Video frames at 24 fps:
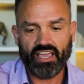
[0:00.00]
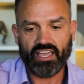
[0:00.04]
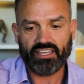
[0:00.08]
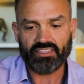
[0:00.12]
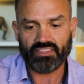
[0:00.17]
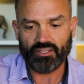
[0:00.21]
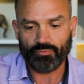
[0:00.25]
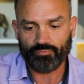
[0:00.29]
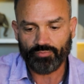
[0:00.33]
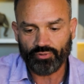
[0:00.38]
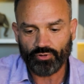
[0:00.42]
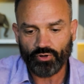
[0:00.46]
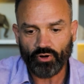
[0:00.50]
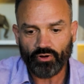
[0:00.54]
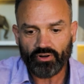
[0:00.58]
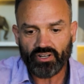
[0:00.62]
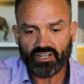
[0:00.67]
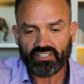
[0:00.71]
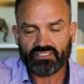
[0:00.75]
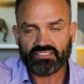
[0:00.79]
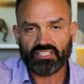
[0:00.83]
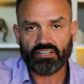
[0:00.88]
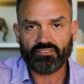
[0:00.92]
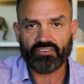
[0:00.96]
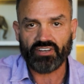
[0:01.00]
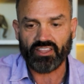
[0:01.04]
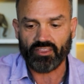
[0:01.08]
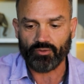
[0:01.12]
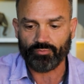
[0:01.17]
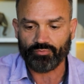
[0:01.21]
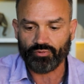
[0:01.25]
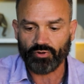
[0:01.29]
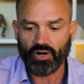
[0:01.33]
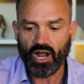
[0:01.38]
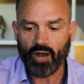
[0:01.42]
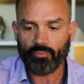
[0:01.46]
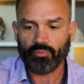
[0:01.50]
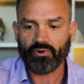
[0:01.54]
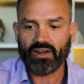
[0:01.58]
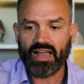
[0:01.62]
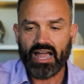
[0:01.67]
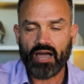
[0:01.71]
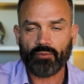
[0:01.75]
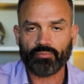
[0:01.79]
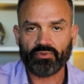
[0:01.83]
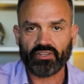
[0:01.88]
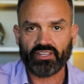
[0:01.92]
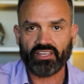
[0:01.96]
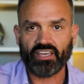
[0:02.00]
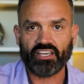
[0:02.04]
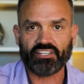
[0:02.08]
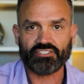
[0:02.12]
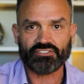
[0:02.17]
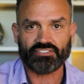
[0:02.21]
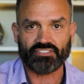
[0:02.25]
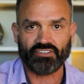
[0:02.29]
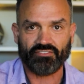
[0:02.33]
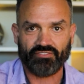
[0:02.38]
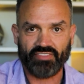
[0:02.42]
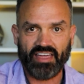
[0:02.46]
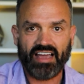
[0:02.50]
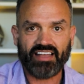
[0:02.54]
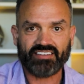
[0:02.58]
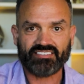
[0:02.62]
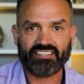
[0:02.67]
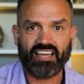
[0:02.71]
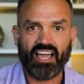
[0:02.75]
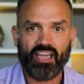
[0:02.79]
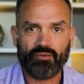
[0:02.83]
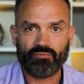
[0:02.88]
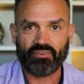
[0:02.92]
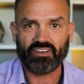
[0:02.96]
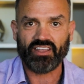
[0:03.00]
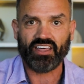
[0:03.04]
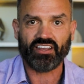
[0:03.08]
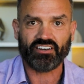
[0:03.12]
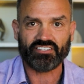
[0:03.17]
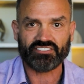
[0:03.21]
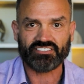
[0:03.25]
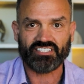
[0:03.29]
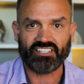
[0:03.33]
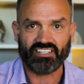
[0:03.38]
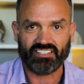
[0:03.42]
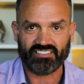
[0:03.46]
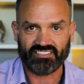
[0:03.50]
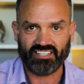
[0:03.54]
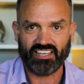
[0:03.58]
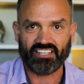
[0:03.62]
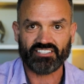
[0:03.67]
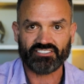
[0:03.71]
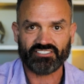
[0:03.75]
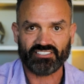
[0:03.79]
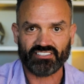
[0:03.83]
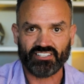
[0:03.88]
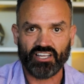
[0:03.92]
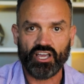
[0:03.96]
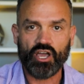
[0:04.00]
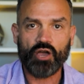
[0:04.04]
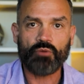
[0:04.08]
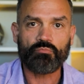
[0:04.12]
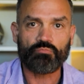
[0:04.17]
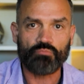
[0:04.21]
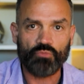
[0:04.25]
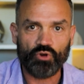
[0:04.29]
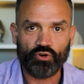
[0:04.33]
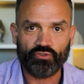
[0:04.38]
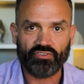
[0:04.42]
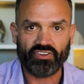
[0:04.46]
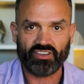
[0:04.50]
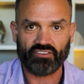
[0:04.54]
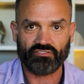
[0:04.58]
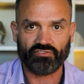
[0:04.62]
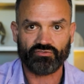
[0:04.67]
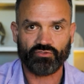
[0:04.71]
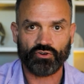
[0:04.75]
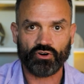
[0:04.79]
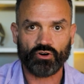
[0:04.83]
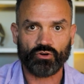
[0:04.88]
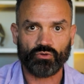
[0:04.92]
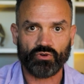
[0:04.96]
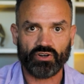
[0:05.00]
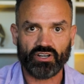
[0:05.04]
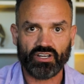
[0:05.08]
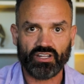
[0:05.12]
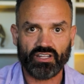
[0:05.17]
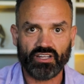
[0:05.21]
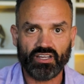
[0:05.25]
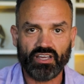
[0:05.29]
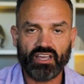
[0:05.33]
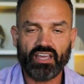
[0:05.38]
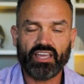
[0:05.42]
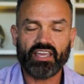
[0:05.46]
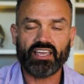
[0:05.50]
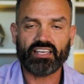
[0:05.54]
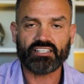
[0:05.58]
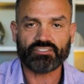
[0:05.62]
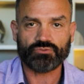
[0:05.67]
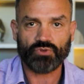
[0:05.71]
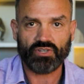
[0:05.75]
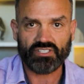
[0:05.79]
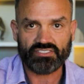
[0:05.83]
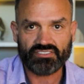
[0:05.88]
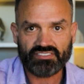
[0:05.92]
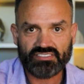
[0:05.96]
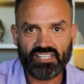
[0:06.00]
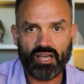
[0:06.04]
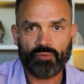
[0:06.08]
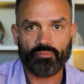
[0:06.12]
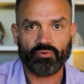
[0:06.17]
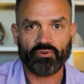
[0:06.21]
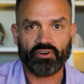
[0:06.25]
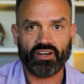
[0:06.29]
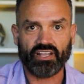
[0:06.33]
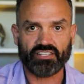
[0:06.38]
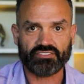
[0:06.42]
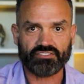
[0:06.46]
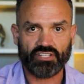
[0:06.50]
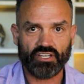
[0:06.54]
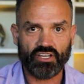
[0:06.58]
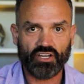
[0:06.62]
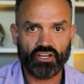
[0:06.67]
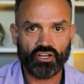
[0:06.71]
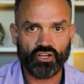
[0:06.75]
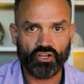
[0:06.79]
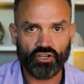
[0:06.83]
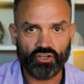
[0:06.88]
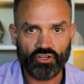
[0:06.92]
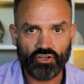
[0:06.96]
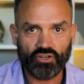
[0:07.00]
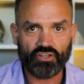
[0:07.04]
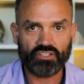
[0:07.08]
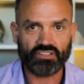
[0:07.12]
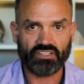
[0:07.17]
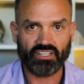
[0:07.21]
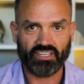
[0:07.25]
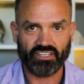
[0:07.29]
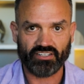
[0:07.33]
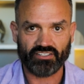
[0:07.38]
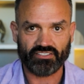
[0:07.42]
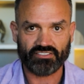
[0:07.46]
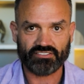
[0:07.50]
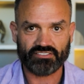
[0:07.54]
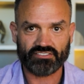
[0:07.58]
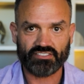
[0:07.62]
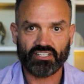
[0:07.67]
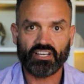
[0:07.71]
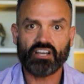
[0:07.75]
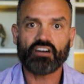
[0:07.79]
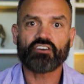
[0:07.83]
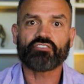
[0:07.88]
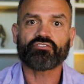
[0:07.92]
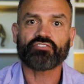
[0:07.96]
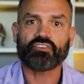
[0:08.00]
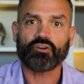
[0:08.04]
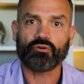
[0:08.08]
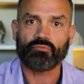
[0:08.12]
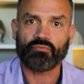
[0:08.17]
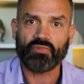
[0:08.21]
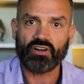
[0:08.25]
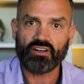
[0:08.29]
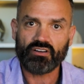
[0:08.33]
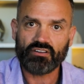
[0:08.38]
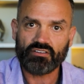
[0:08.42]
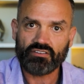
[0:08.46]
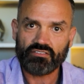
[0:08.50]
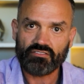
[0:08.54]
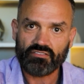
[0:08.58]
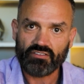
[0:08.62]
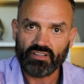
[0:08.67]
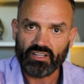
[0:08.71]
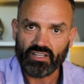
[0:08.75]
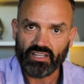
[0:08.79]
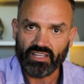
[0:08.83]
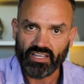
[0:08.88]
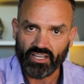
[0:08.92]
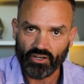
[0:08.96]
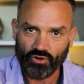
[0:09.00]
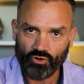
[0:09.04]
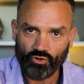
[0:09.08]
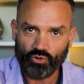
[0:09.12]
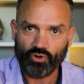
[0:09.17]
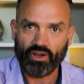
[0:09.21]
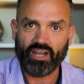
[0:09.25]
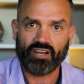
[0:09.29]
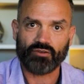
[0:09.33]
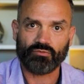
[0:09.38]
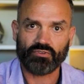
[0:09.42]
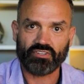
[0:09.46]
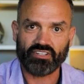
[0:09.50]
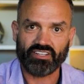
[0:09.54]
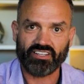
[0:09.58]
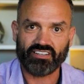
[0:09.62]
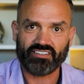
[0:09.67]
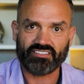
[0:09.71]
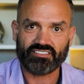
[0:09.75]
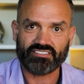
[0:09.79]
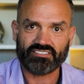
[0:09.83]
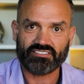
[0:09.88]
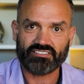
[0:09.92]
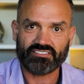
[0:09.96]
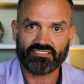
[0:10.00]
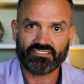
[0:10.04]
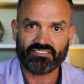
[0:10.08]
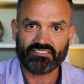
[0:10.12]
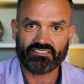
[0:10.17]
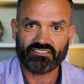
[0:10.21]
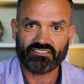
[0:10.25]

in the productivity, the proper application of that time and energy and attention moving forward is what separates good leaders from incredible leaders.